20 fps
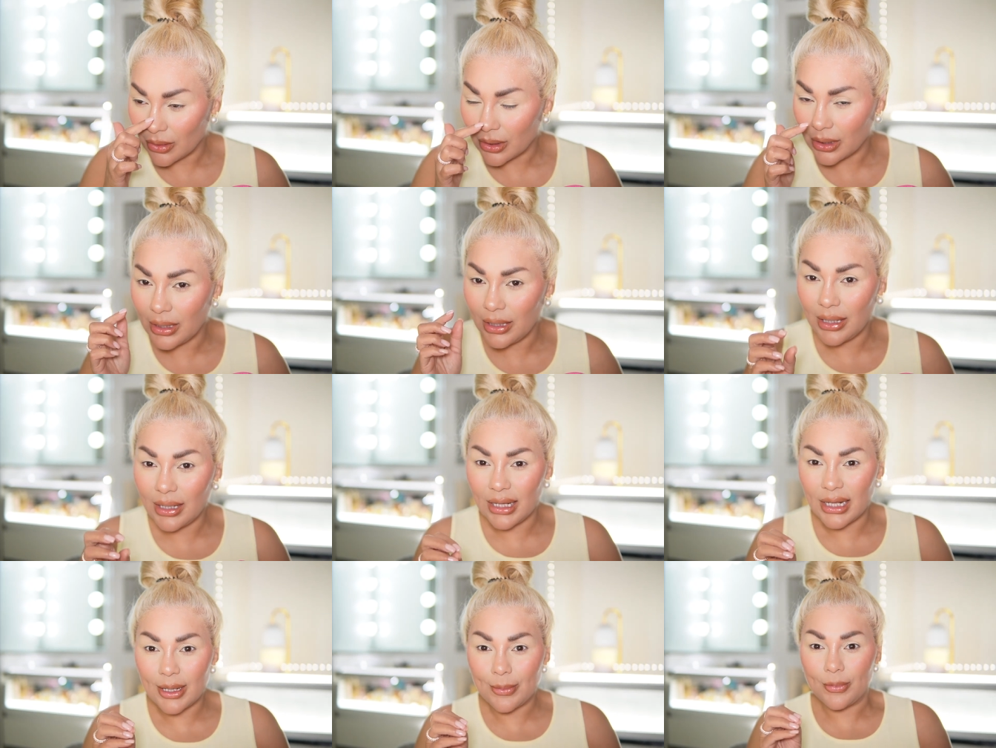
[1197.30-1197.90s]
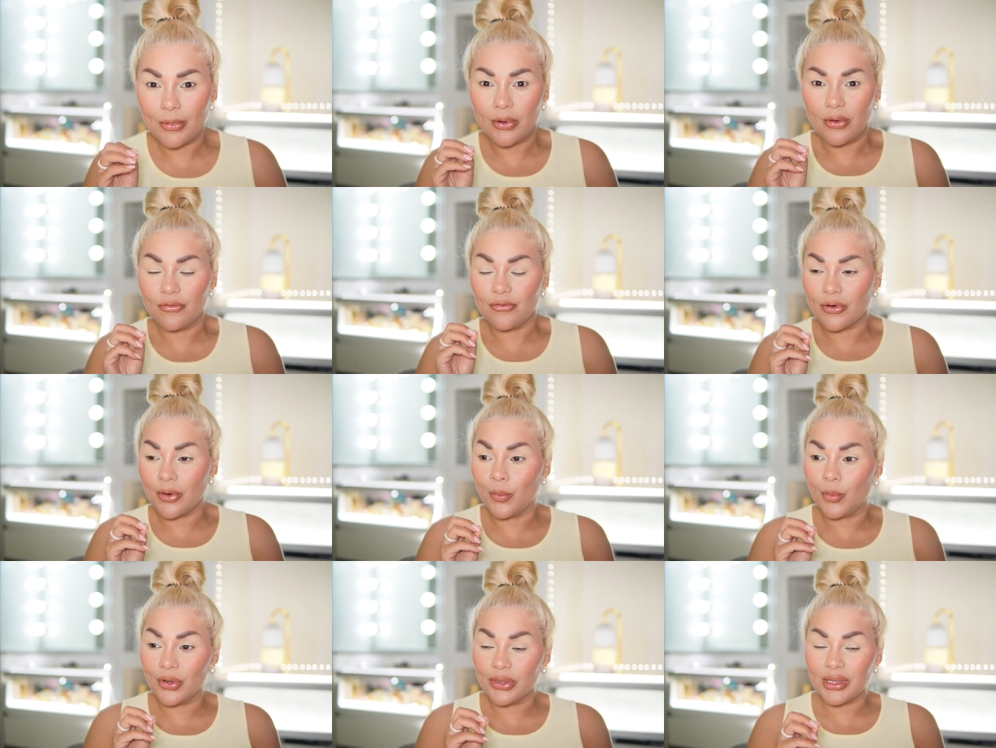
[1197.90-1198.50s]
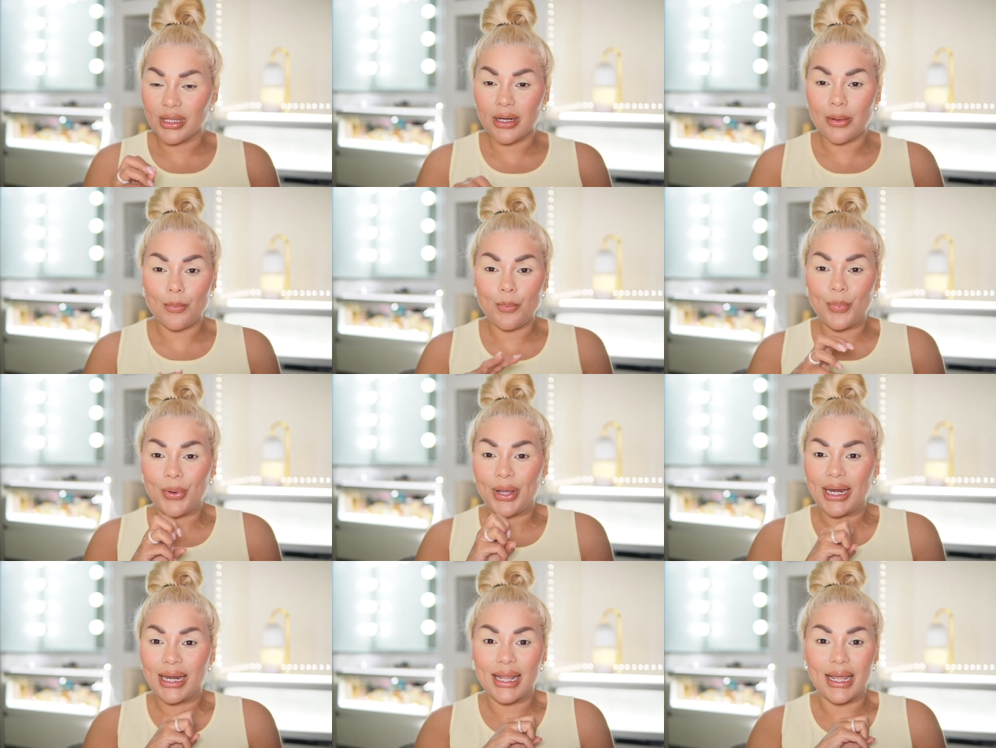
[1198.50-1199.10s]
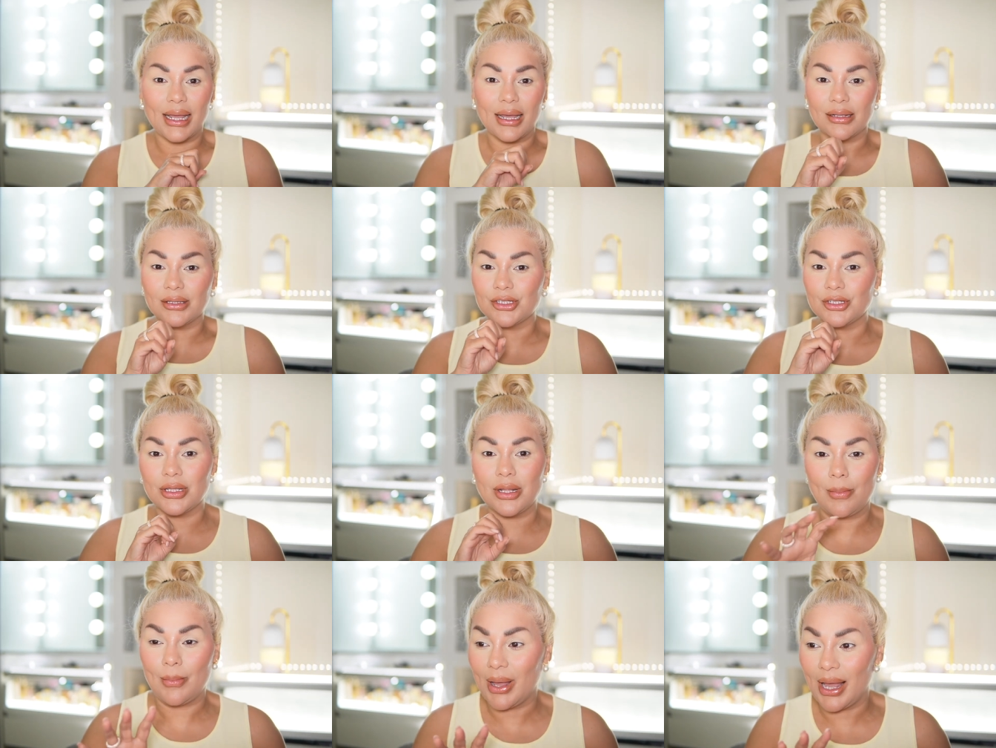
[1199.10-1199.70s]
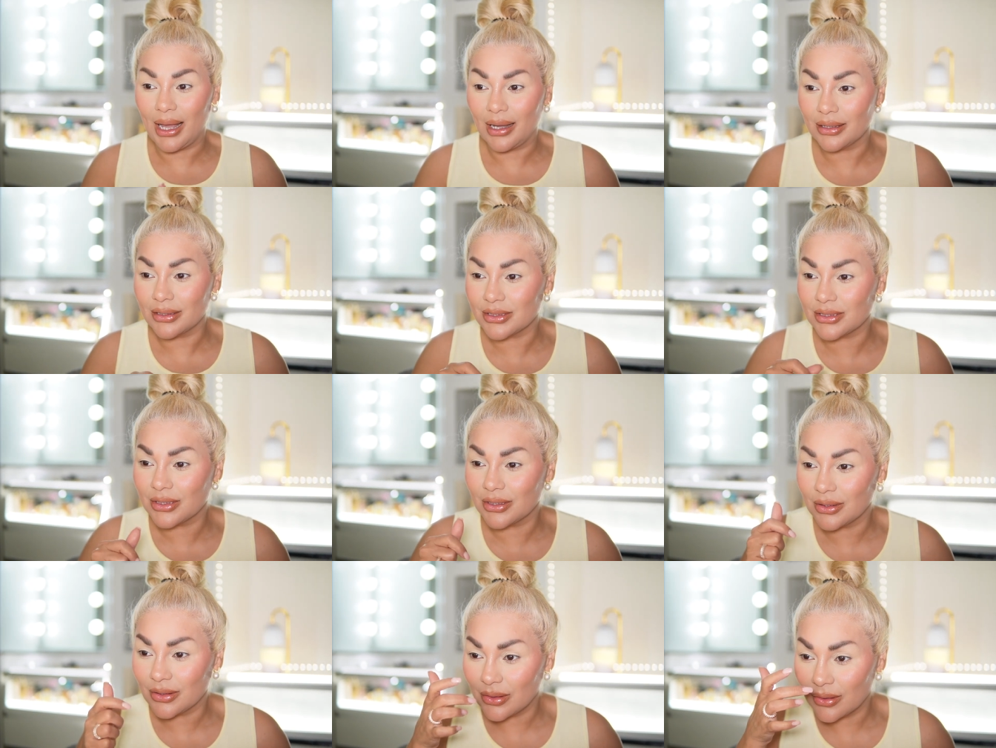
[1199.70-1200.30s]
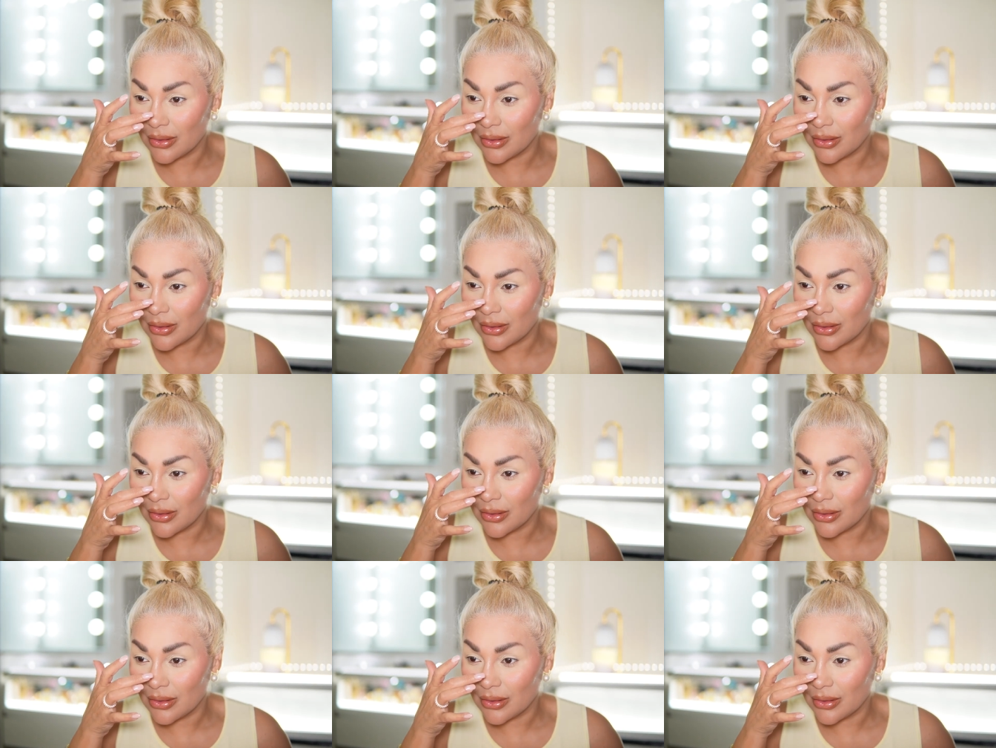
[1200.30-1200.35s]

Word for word: lit from within but like to the max